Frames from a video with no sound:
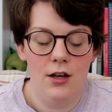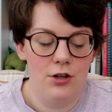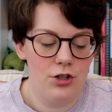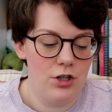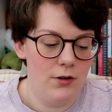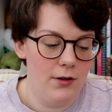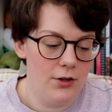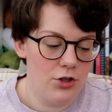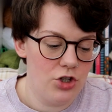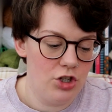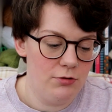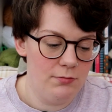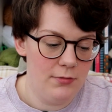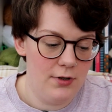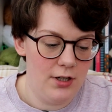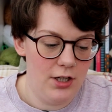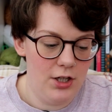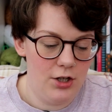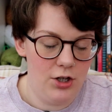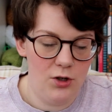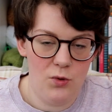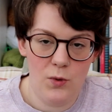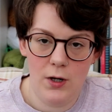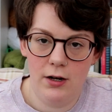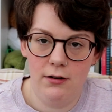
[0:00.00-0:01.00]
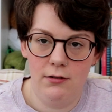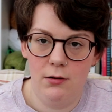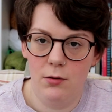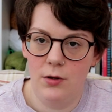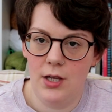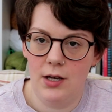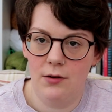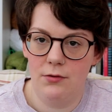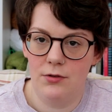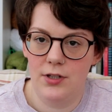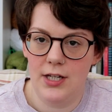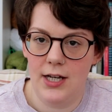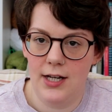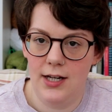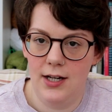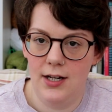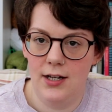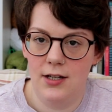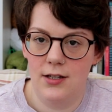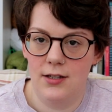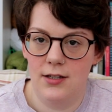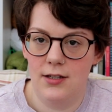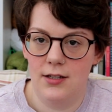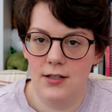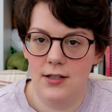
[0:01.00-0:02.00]
So in summer you could wear it without
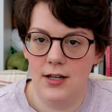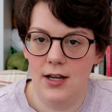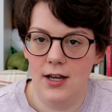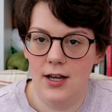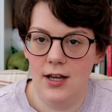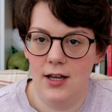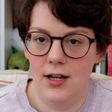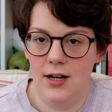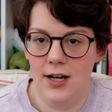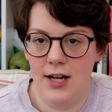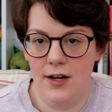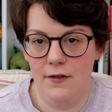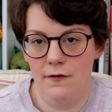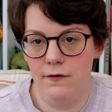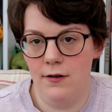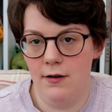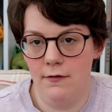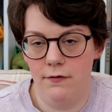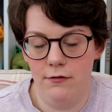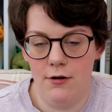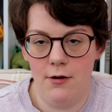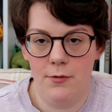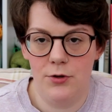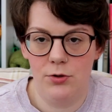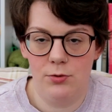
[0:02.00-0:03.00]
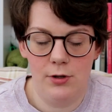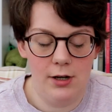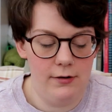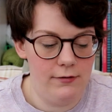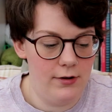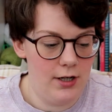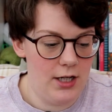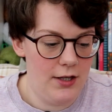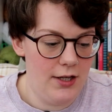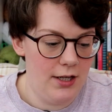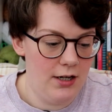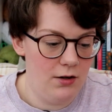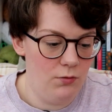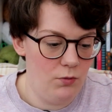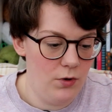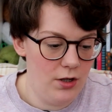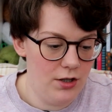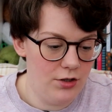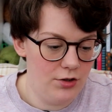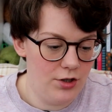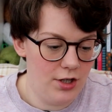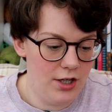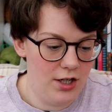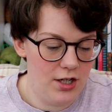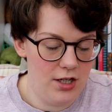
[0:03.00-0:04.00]
tights and like flip-flops, whatever, and then in
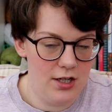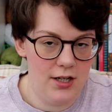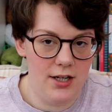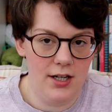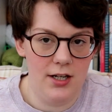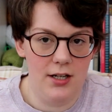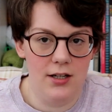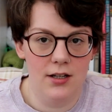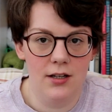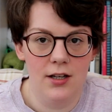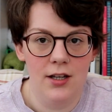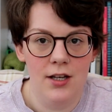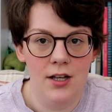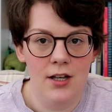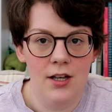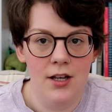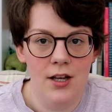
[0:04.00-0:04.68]
winter you can like